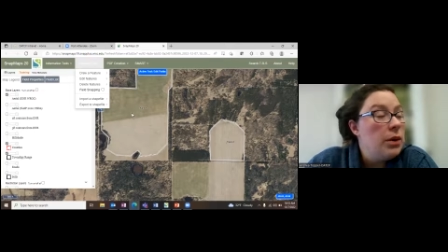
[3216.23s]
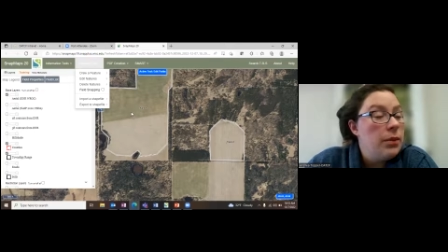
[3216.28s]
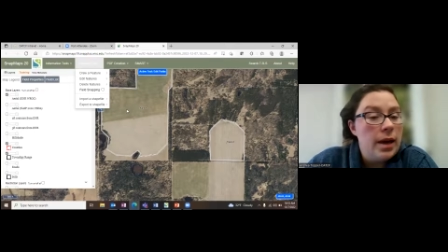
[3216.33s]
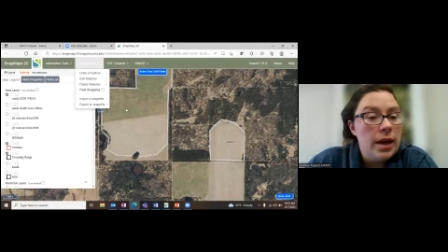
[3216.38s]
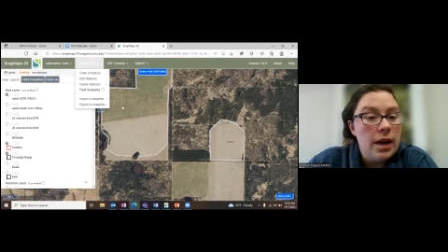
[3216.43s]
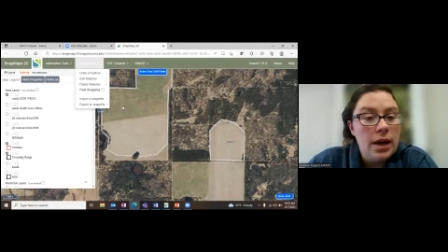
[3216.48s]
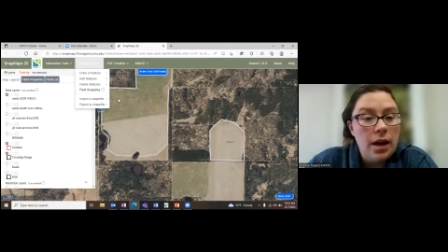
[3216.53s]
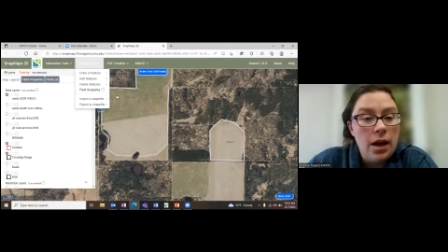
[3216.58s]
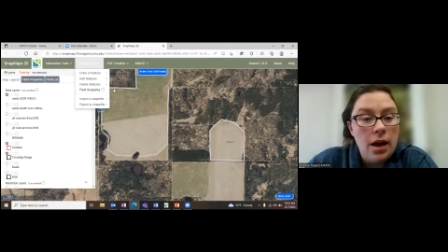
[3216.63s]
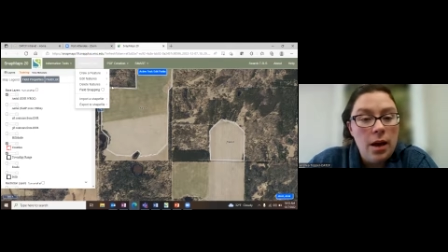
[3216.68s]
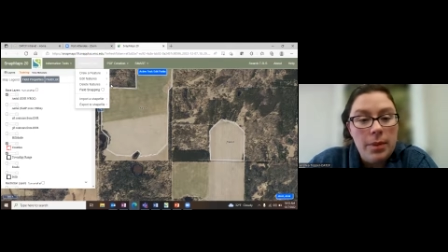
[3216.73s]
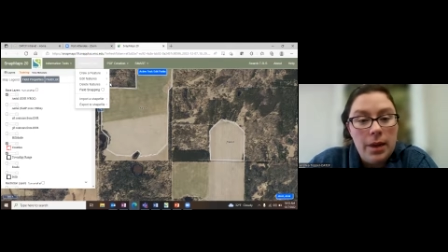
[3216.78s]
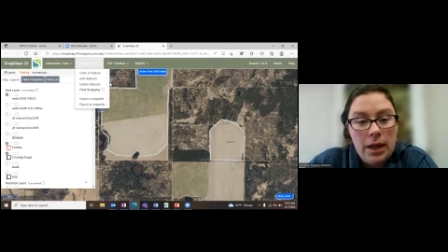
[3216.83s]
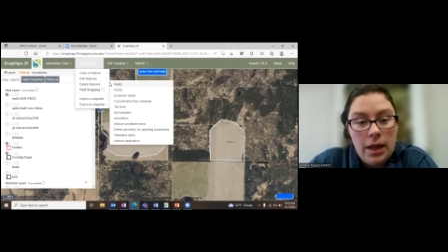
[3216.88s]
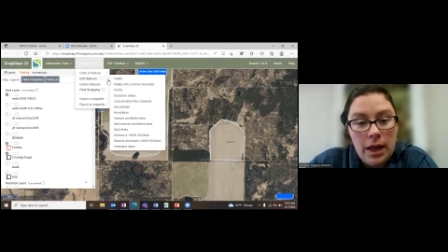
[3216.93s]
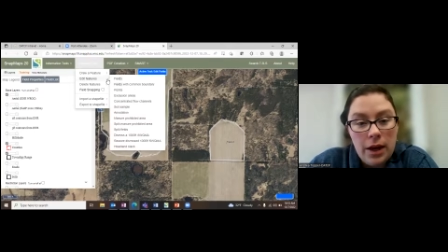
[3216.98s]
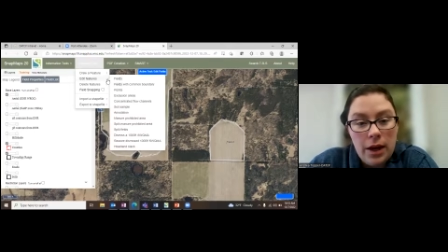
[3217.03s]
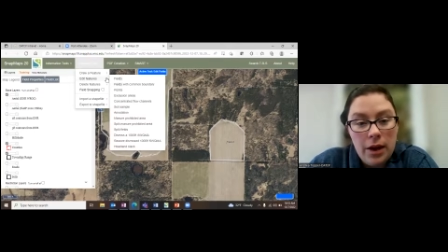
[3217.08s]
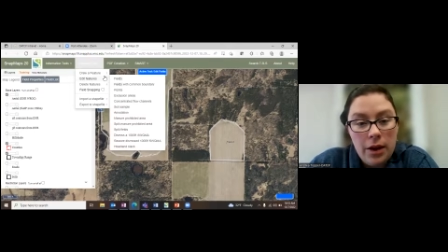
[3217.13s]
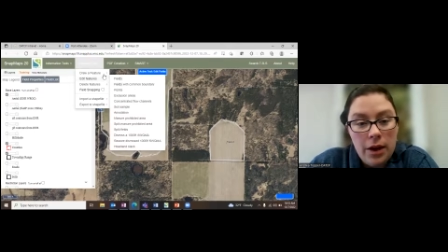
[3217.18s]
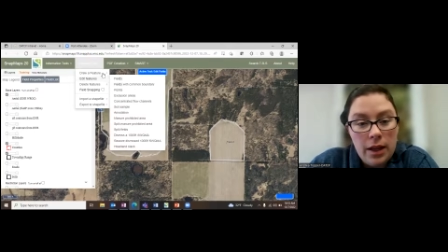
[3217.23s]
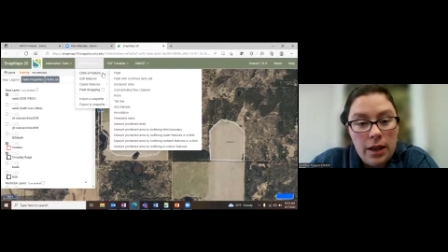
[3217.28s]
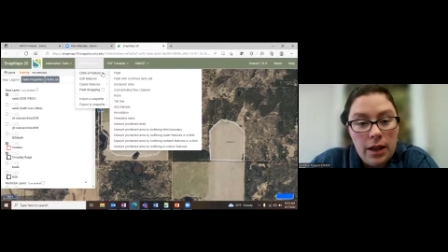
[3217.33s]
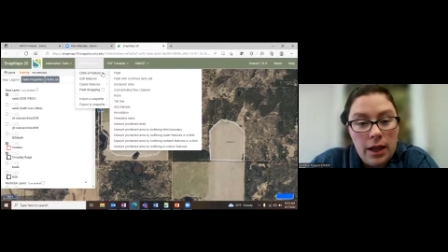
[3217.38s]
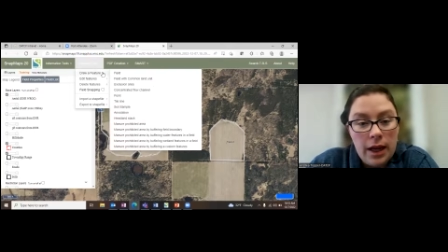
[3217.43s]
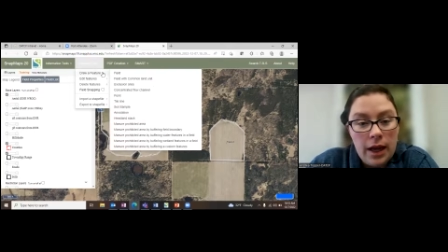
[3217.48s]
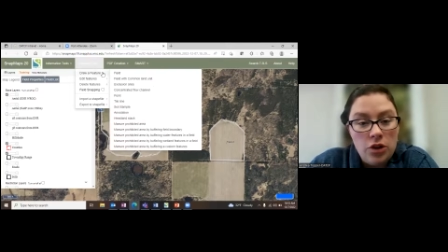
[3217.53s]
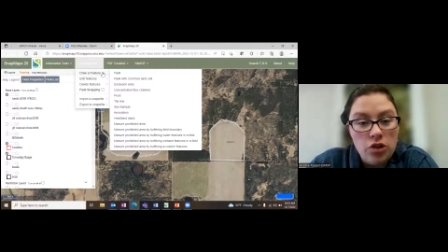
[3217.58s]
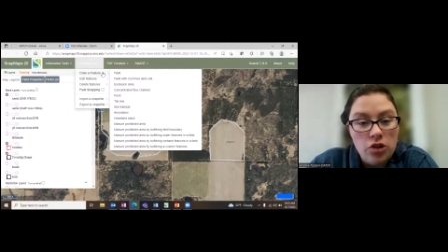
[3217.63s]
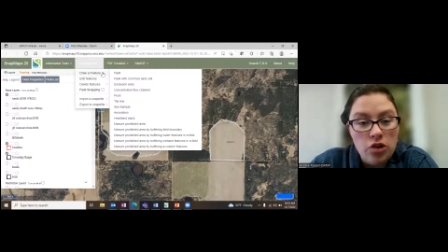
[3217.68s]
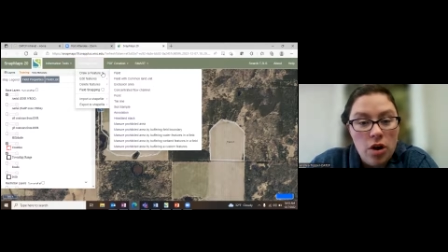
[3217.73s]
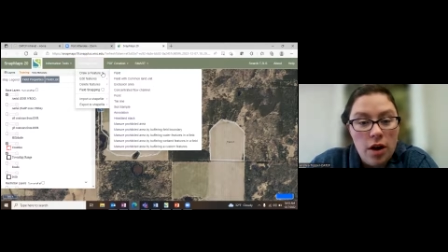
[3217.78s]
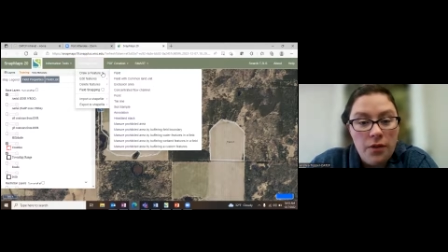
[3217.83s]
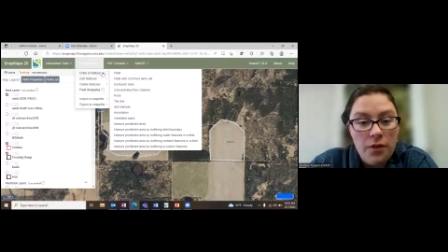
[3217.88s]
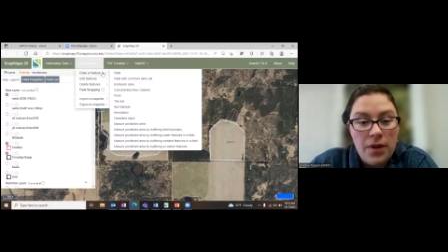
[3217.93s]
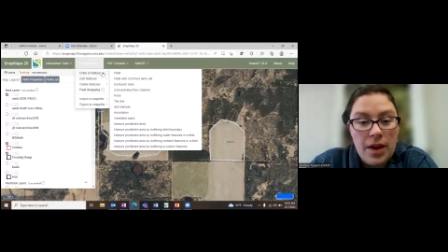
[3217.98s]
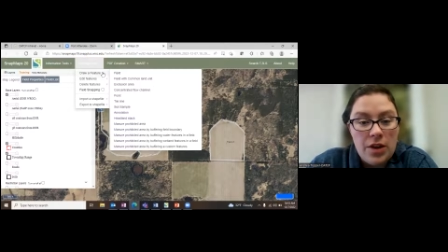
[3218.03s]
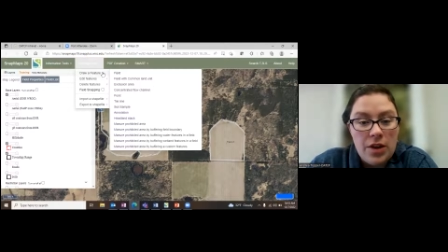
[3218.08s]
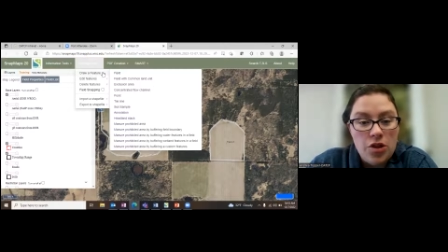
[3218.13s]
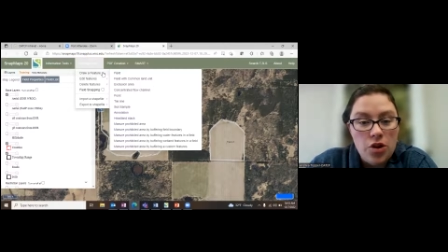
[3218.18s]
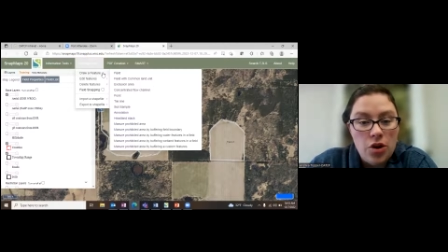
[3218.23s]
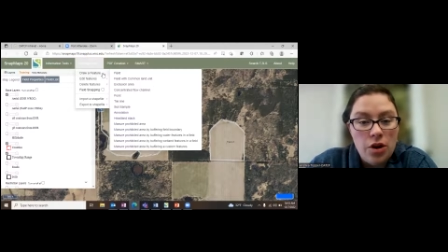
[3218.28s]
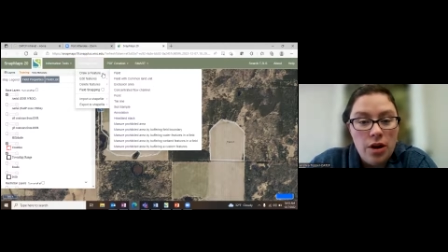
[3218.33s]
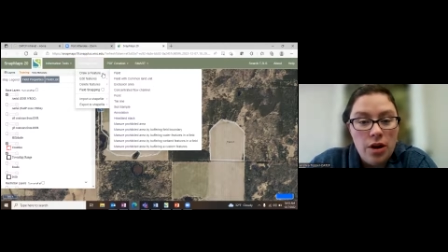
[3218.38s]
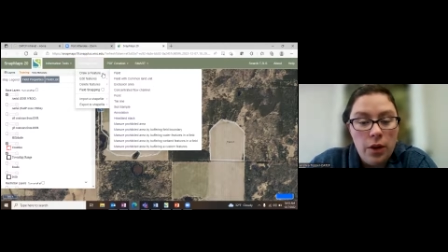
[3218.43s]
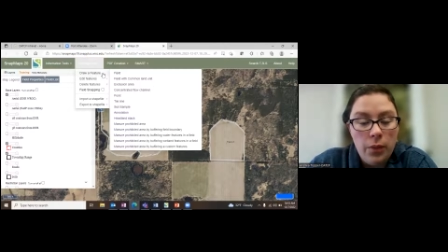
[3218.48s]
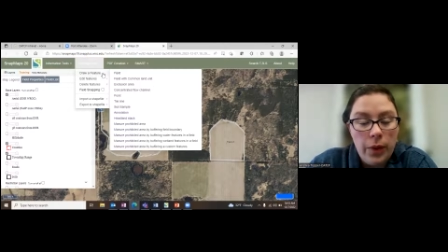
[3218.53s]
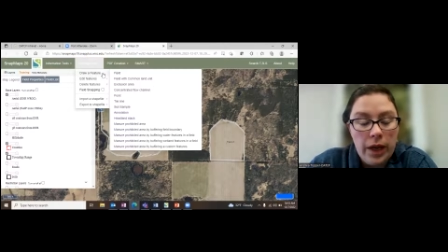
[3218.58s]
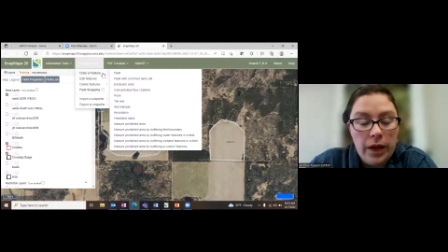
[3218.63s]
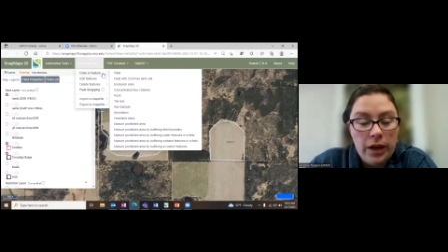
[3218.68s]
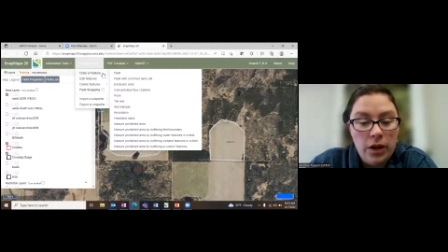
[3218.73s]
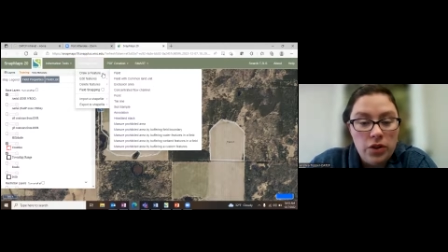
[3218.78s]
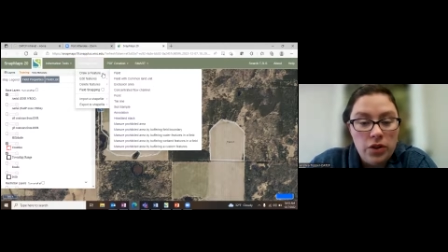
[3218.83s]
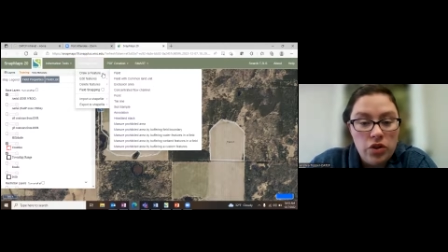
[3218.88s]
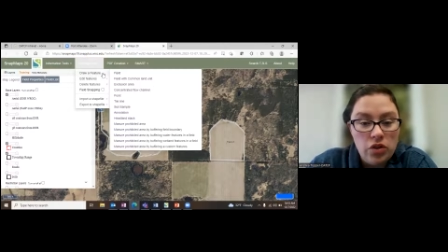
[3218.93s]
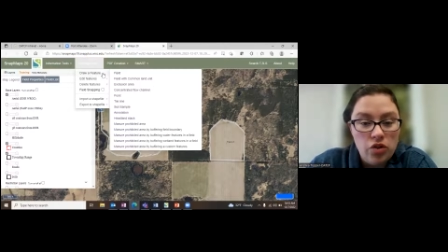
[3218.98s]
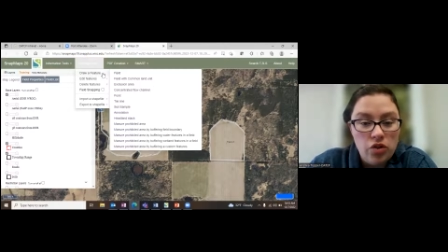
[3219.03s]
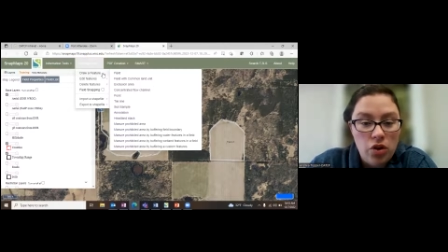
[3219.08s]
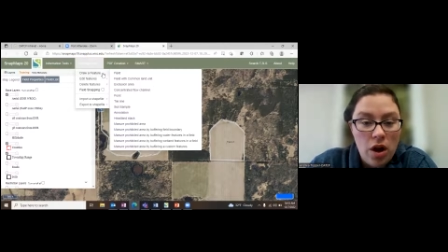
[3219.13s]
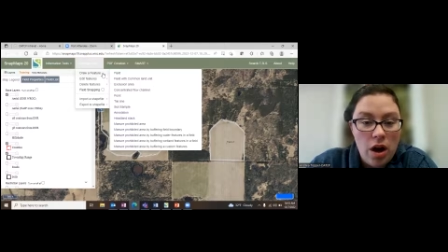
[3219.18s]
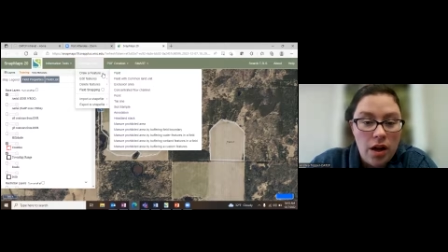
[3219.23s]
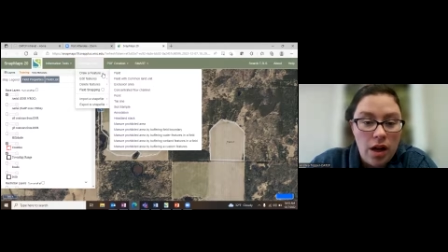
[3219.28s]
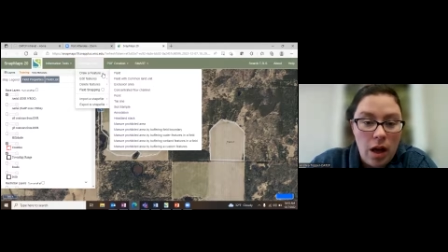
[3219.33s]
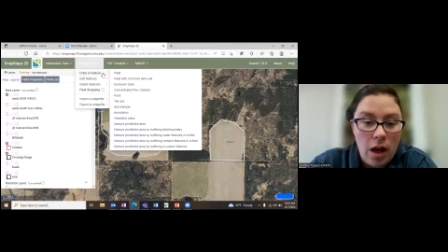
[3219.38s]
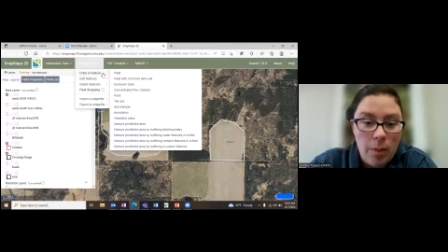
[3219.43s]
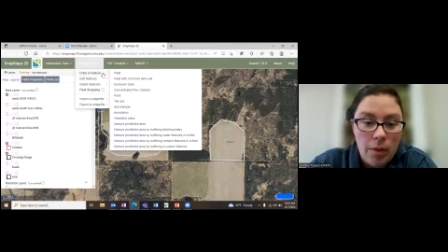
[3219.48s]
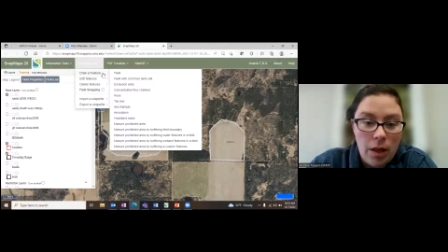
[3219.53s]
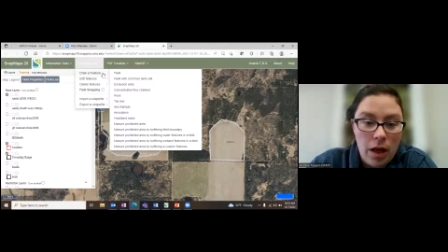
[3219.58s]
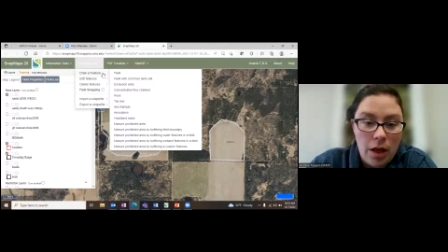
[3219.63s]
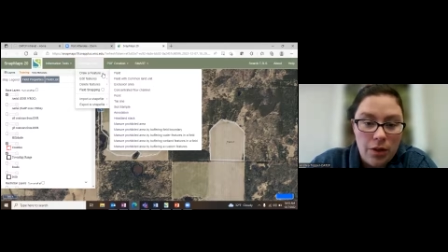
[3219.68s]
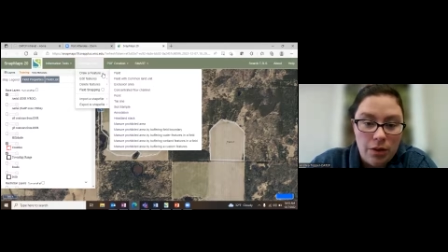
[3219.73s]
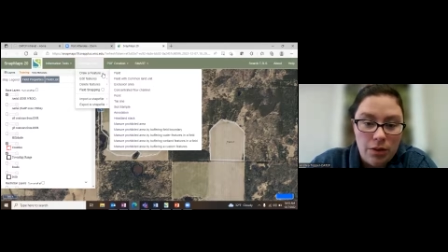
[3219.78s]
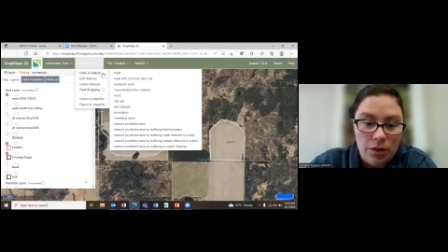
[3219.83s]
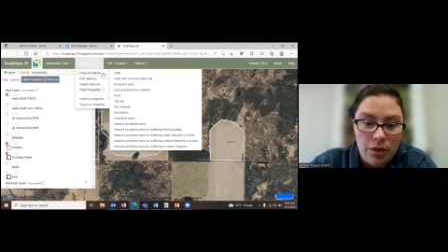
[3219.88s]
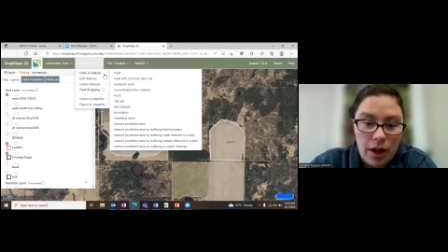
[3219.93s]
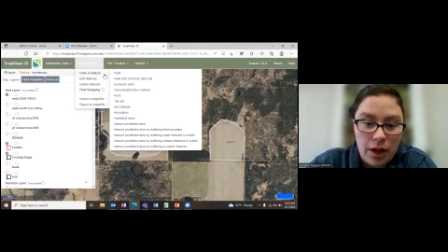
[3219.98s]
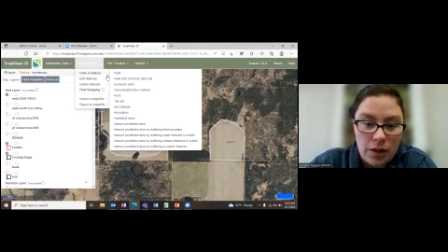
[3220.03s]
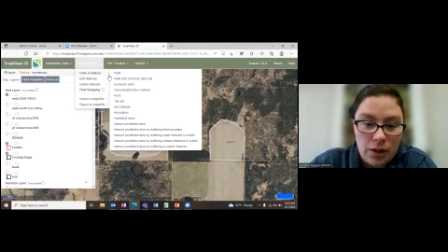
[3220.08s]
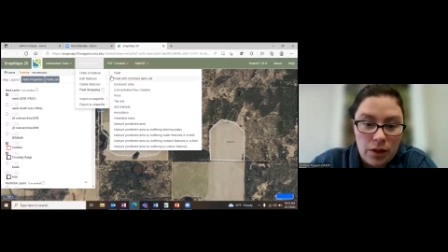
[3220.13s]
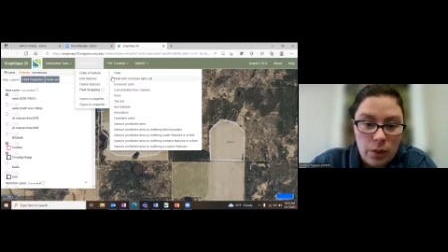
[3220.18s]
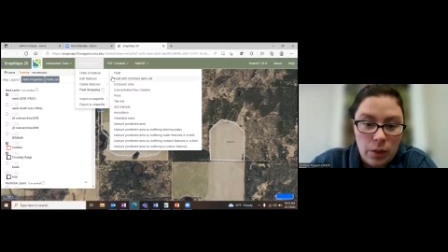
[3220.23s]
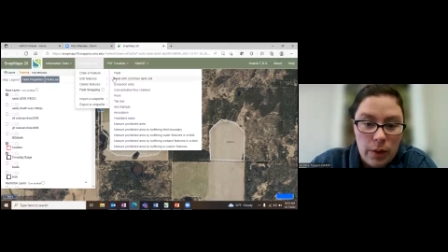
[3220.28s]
we can come in here and click on draw a feature, and we can also draw a couple other things.